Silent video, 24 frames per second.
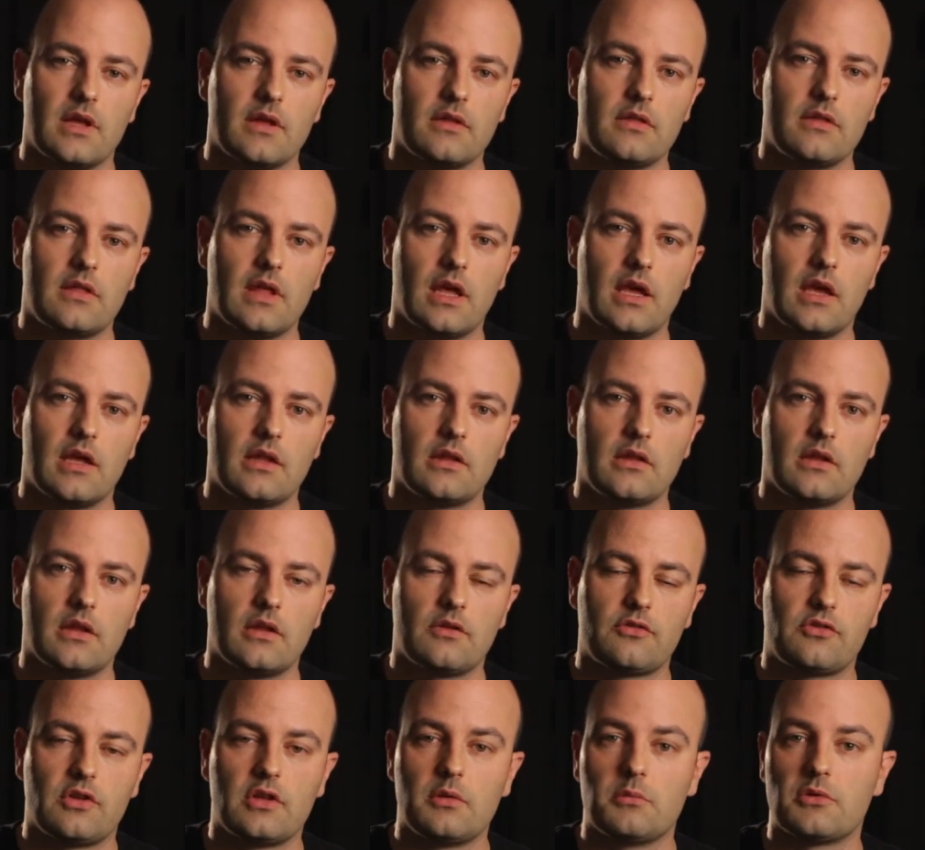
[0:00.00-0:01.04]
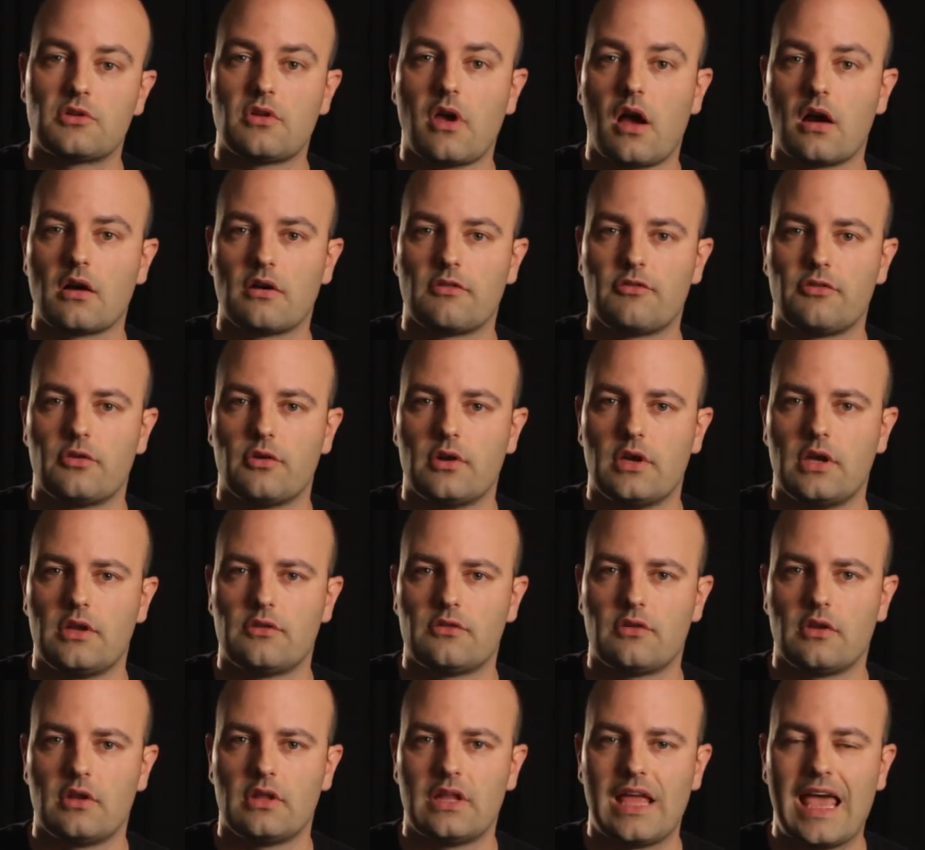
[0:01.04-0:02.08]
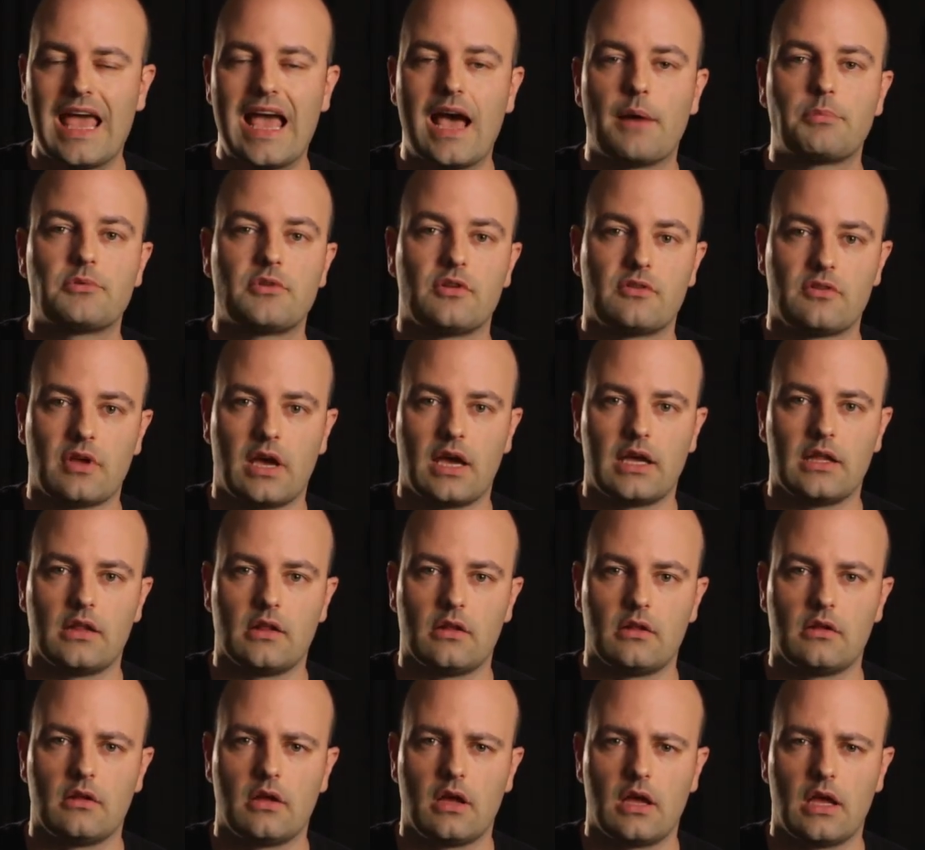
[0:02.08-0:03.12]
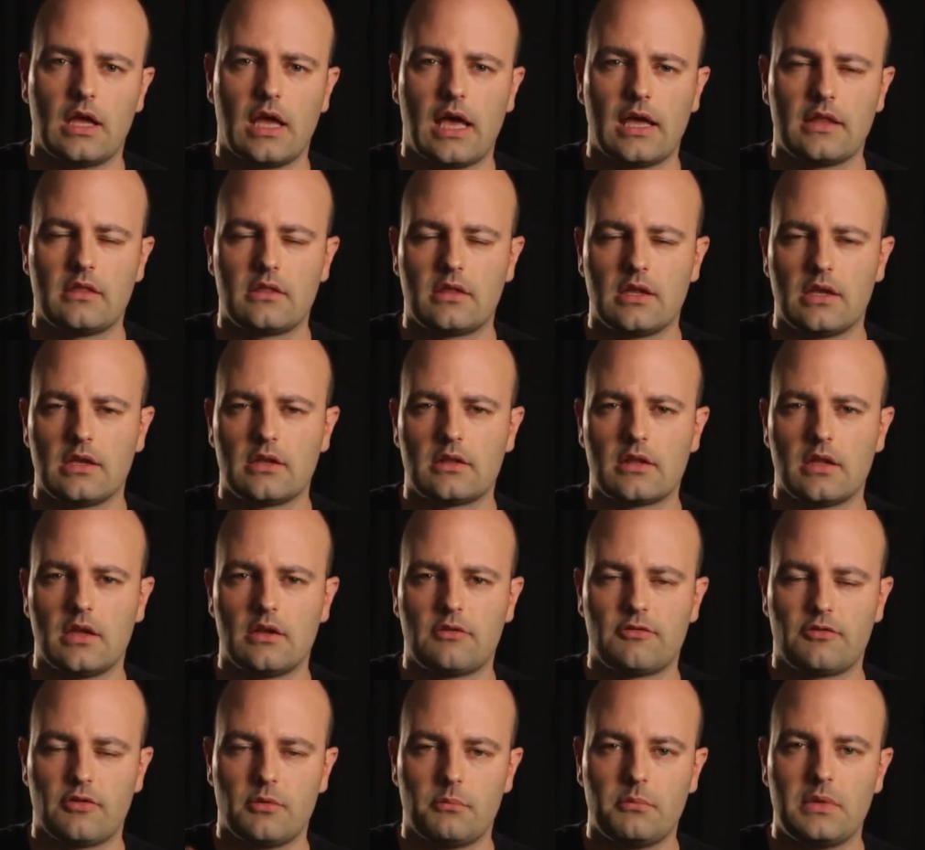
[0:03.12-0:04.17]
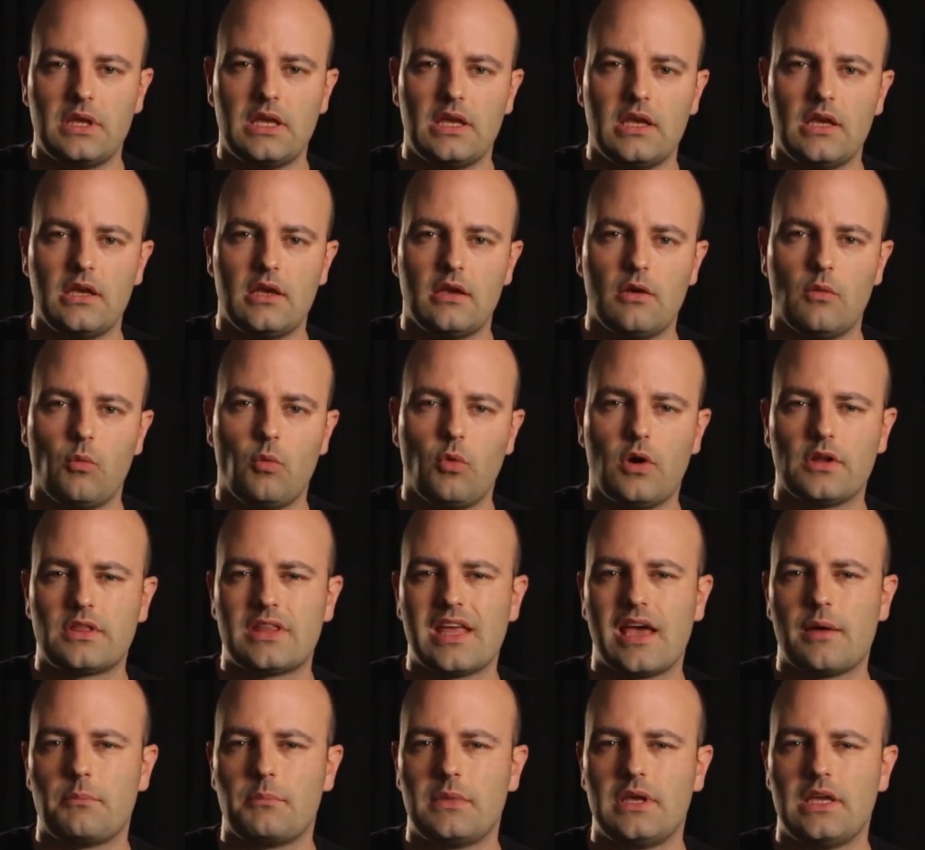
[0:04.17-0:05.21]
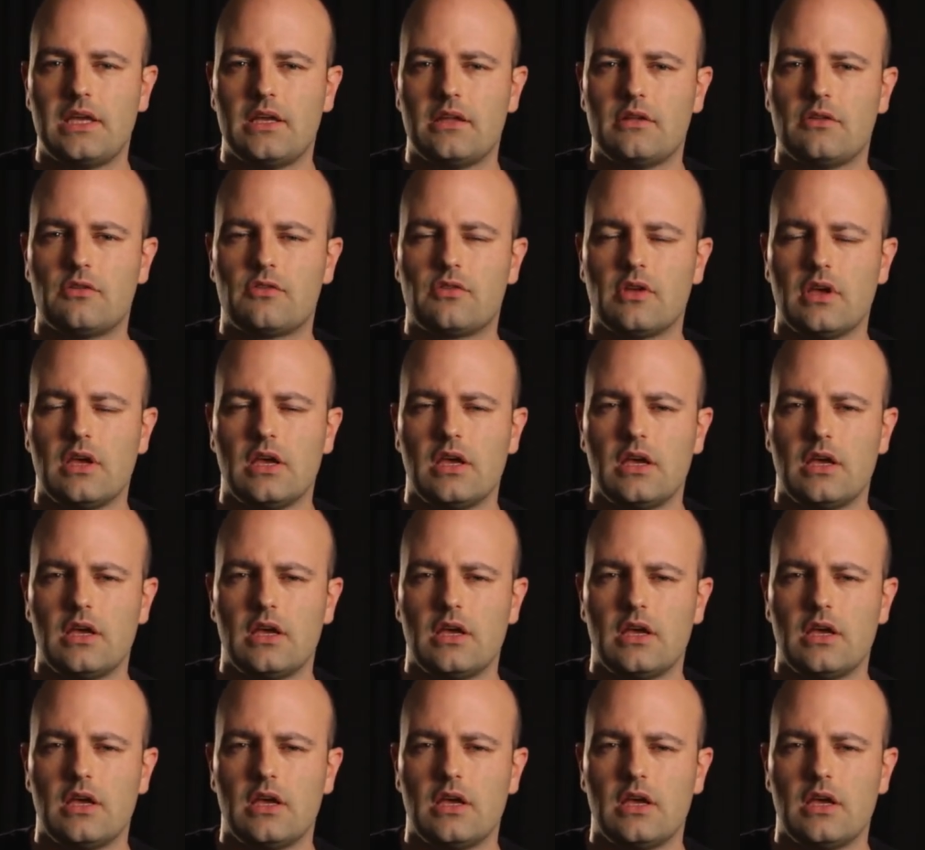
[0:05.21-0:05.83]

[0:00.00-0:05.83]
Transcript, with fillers: then cinematographer is an apt title I think that for me, what that means